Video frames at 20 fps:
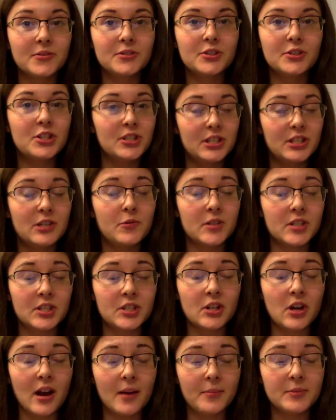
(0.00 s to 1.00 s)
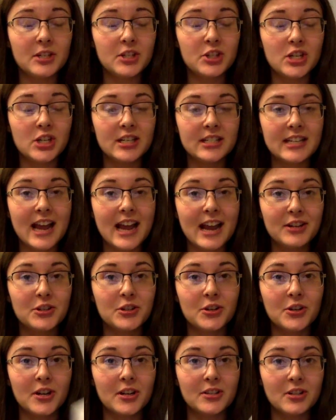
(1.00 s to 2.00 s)
Since she was adopted, she attacked
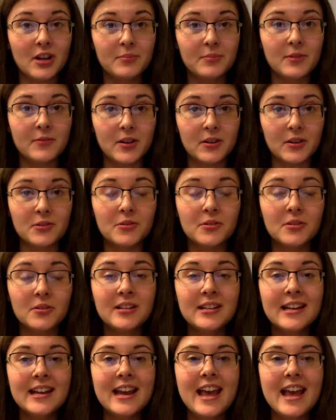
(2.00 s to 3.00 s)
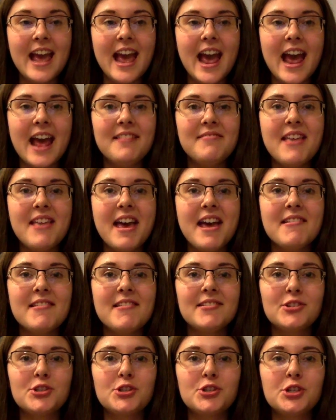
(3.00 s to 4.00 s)
her adoptive uncle, and
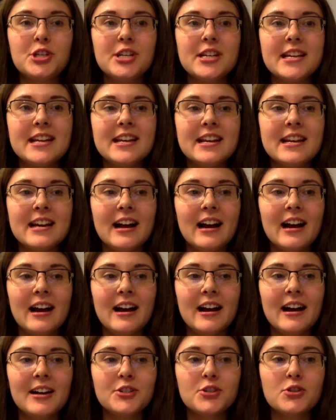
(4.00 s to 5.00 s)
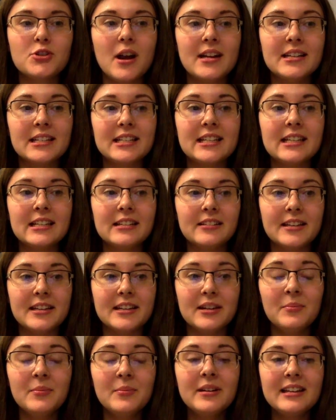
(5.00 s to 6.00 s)
then she tried to kill
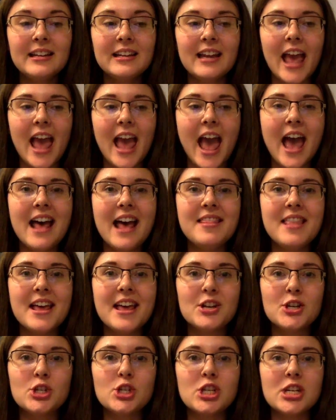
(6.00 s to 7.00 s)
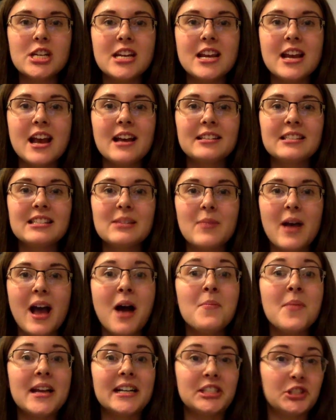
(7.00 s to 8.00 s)
him, and then she
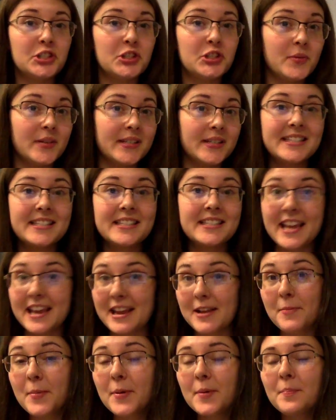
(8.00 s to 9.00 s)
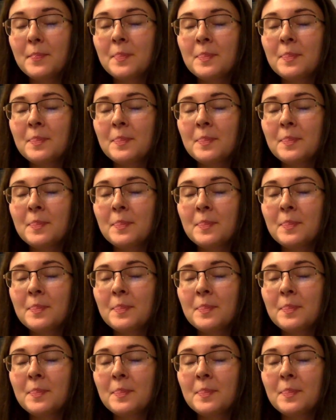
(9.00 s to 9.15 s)
somehow managed to escape.